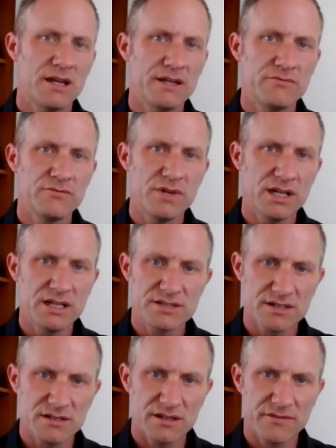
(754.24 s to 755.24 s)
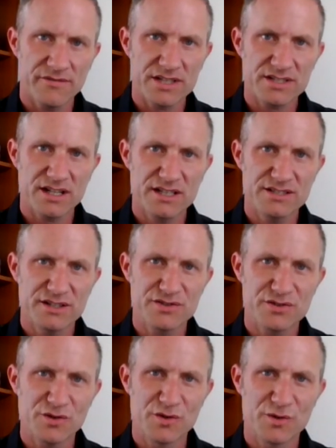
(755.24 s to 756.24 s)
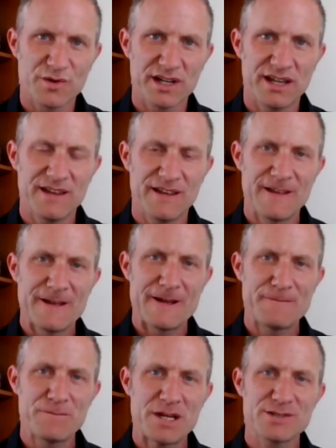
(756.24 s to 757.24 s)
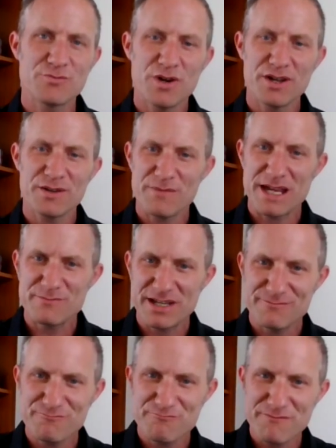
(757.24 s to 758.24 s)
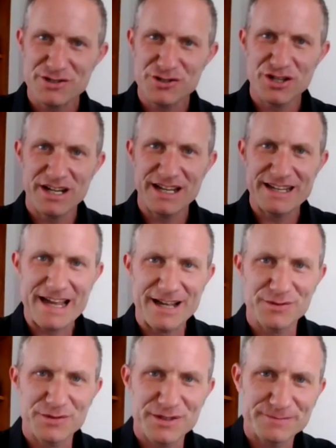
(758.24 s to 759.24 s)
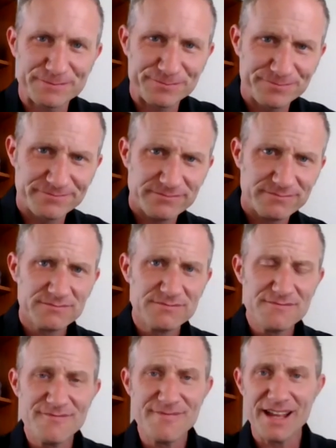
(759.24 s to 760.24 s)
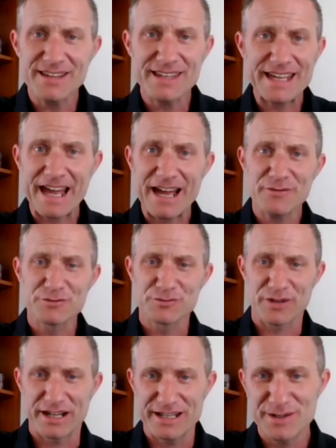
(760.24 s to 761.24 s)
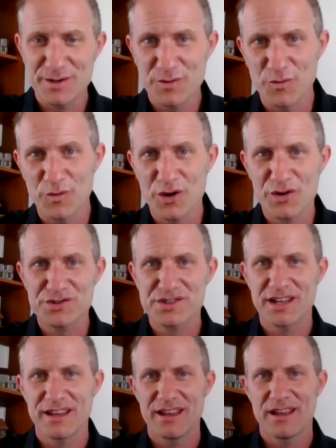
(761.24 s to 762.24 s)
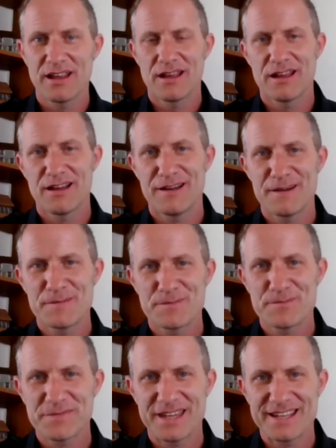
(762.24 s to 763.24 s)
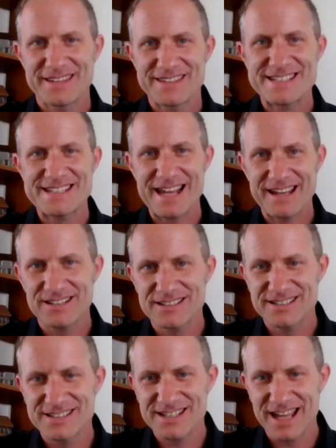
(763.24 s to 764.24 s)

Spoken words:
And it really is a fascinating story. It's worth maybe mentioning now that the cavalry was the second